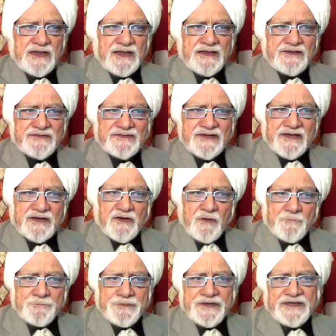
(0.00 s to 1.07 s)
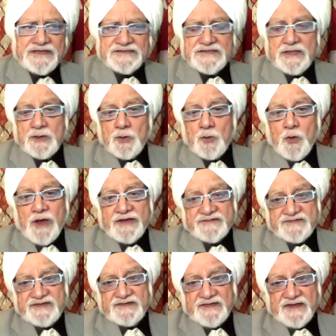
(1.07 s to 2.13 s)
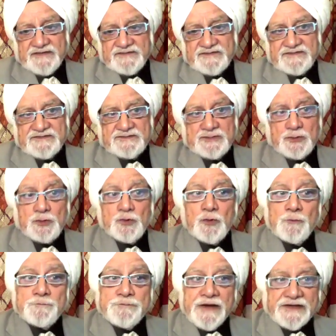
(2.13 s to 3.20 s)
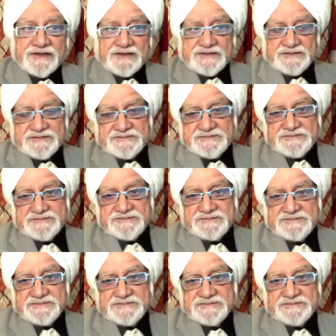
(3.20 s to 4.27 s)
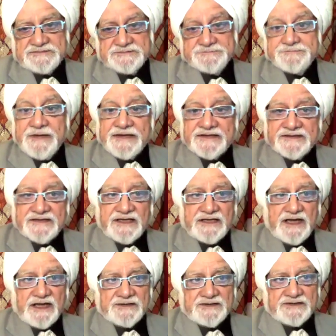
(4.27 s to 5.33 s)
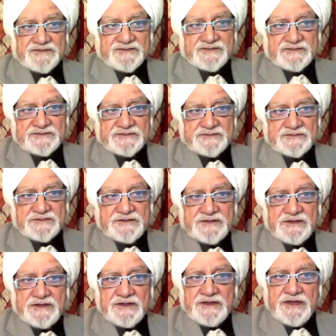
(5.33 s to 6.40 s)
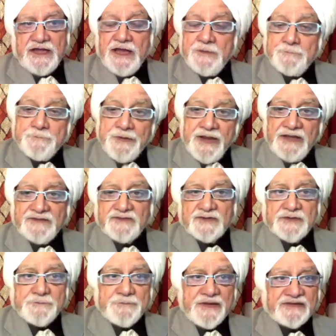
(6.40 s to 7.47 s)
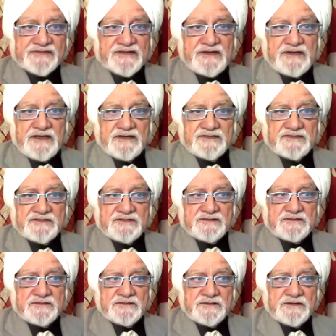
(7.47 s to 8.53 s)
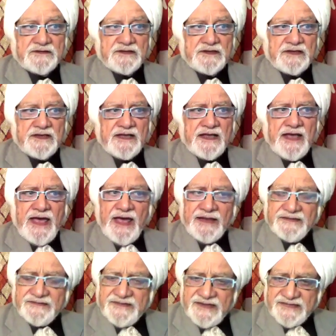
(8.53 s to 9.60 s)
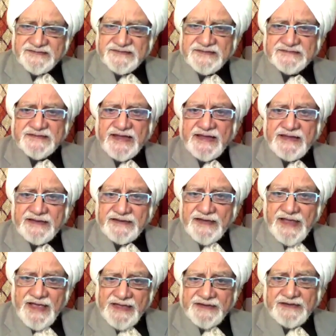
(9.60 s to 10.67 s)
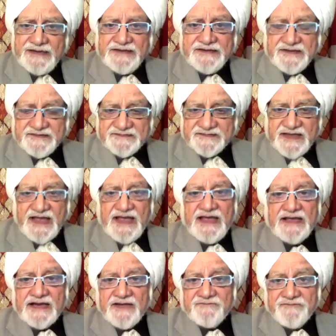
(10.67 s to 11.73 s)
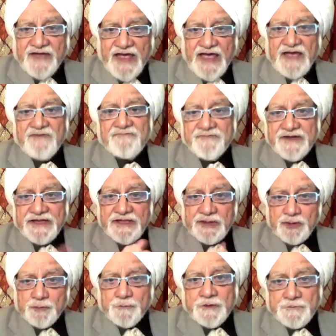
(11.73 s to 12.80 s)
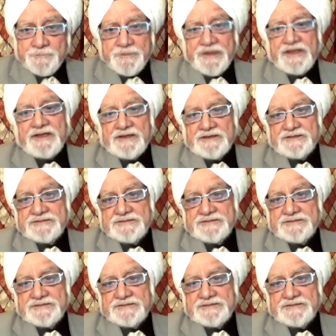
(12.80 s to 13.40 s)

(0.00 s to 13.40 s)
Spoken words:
You see, competition coaxes us to do better than others. It brings out the best in us. And this is the inherent desire of every human being.